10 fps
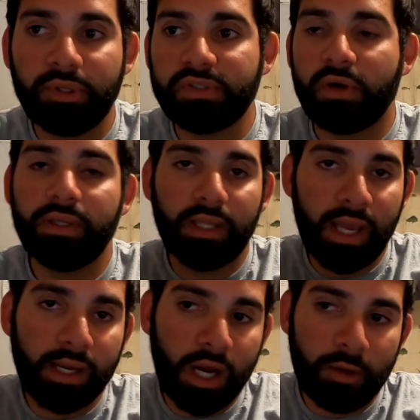Please go and
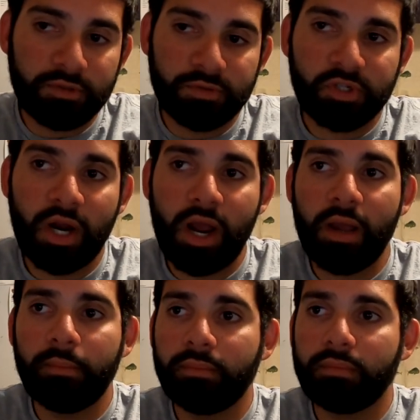like, comment,
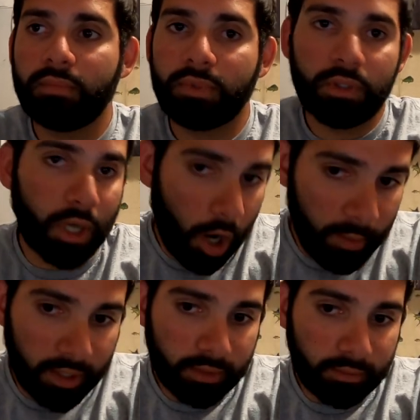subscribe,
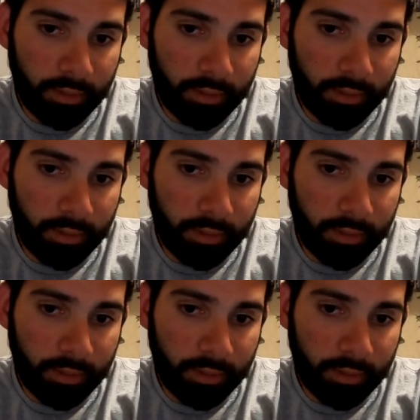comment.